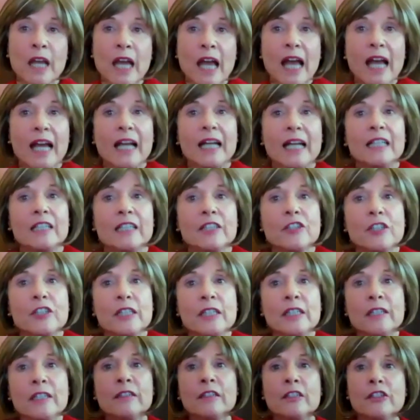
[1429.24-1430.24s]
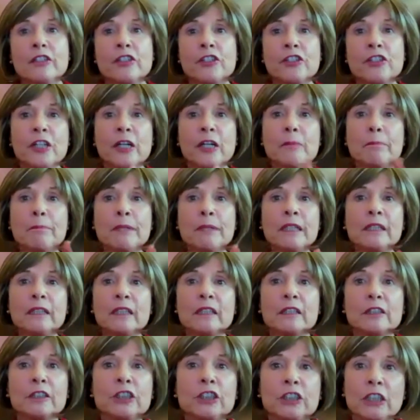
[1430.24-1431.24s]
And in the stumpy
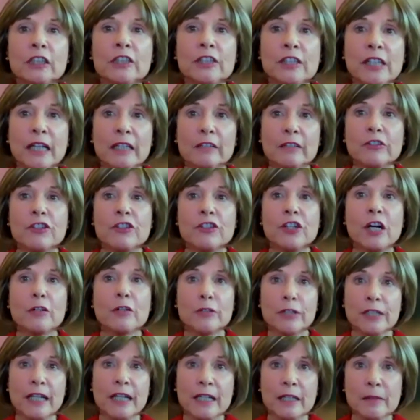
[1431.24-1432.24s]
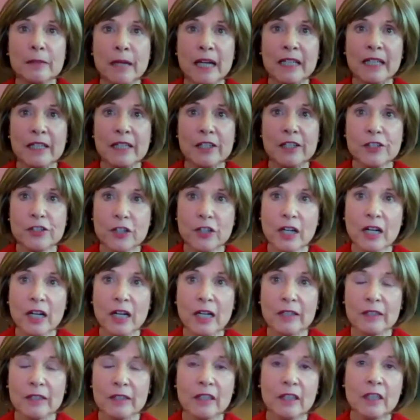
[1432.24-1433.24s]
little shutdown chakra data bank he's got
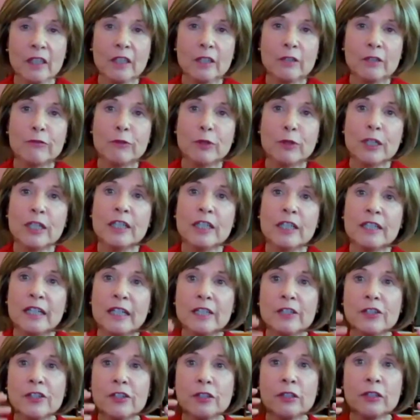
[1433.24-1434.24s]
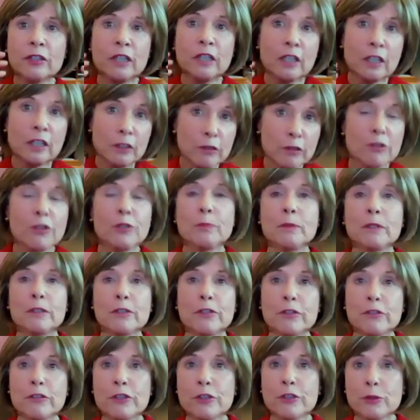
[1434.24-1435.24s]
for connection to
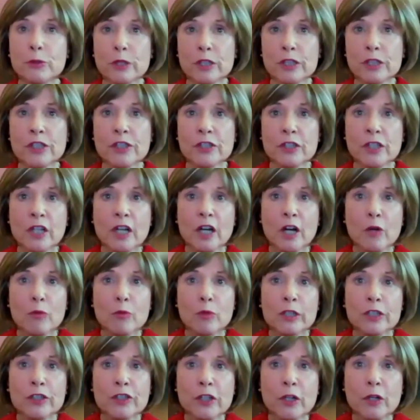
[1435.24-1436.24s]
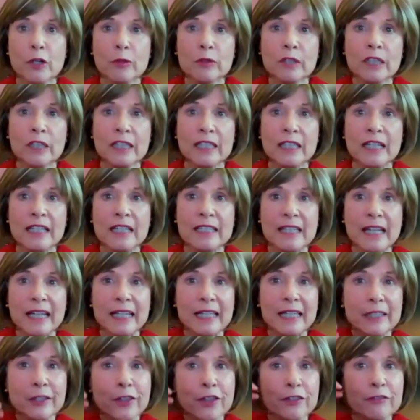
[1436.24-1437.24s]
spiritual source, where it's only
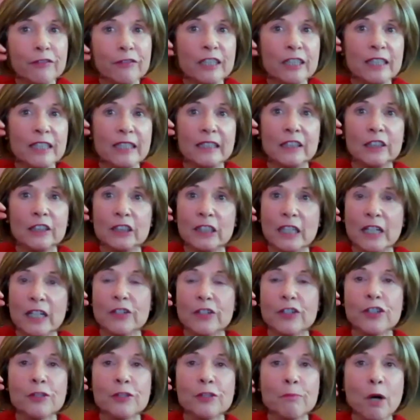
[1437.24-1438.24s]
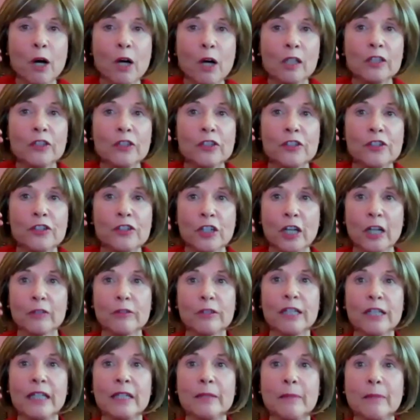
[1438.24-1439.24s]
1/8 of an inch, as small as a chakra
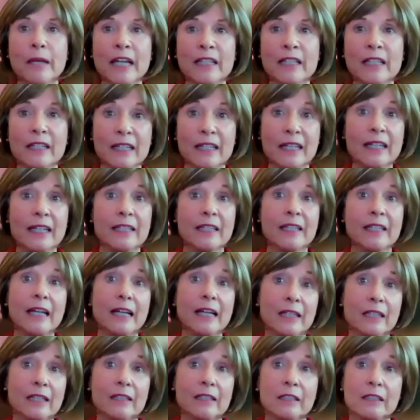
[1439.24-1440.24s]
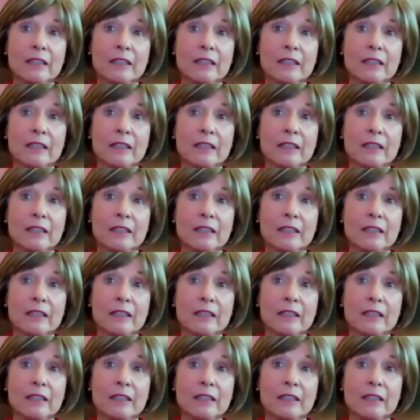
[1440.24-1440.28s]
data bank can get,